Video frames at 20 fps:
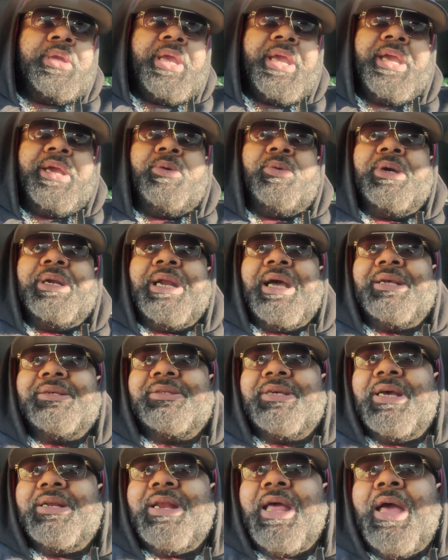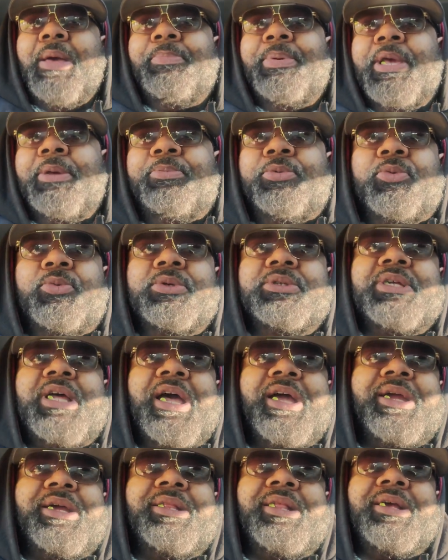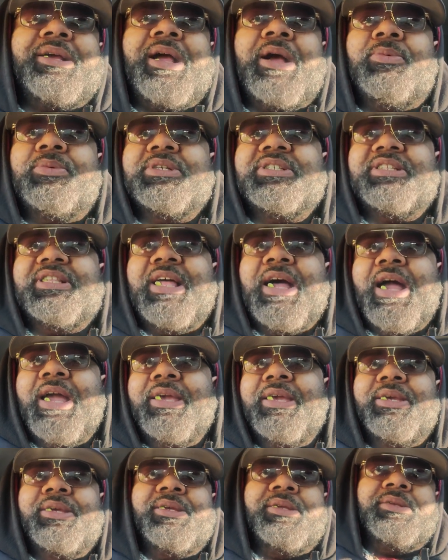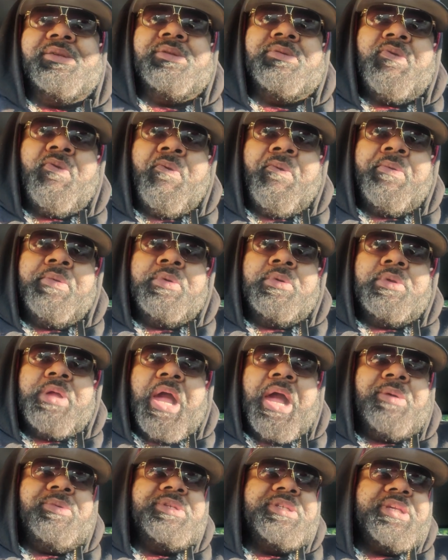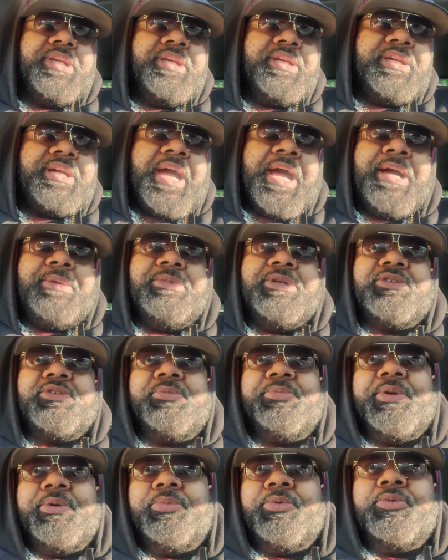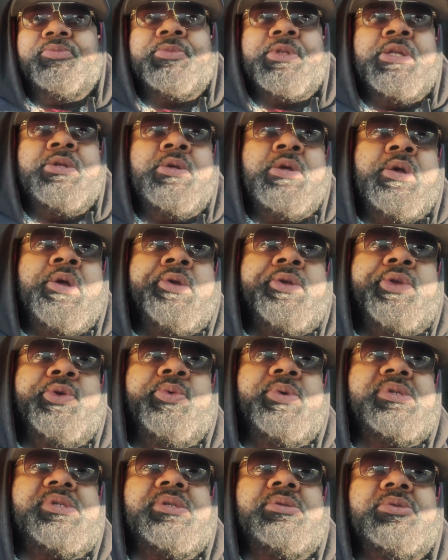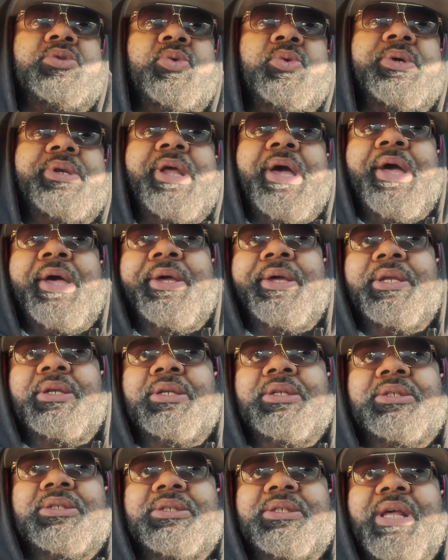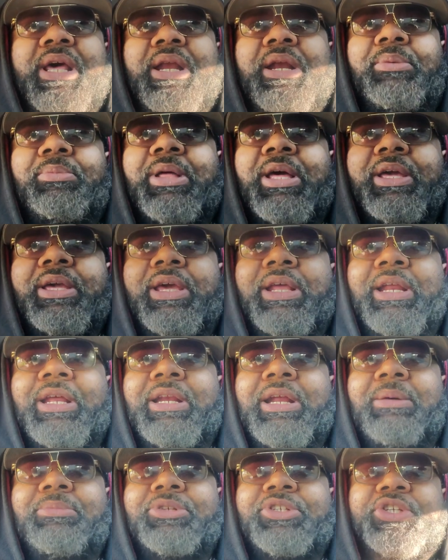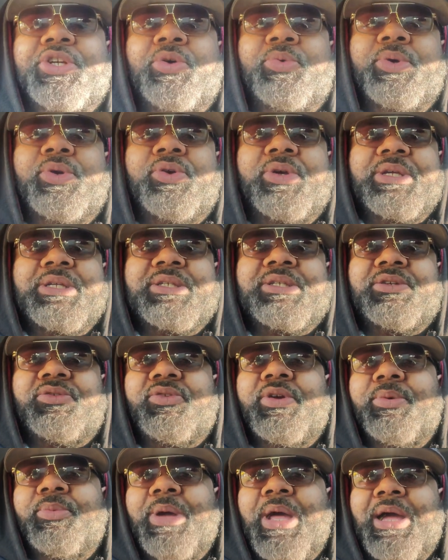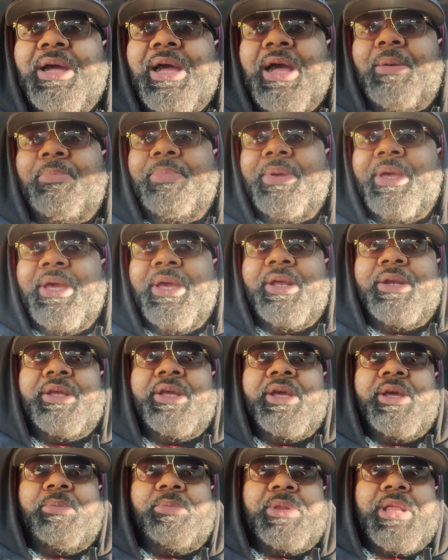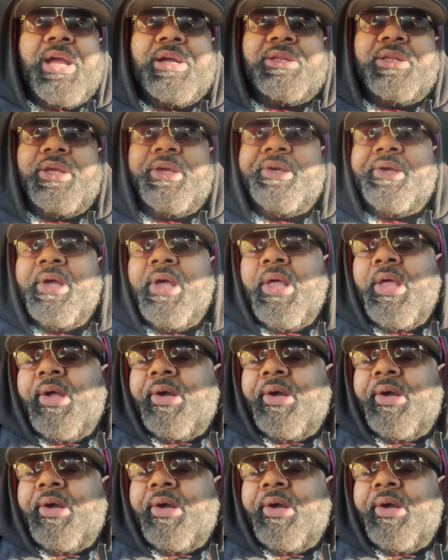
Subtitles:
And when I said that, people was acting like I was lying. I was getting comments from people, you wasn't doing that and this and that. I'm like, and then I'm showing on Instagram where I got banned here, blocked there.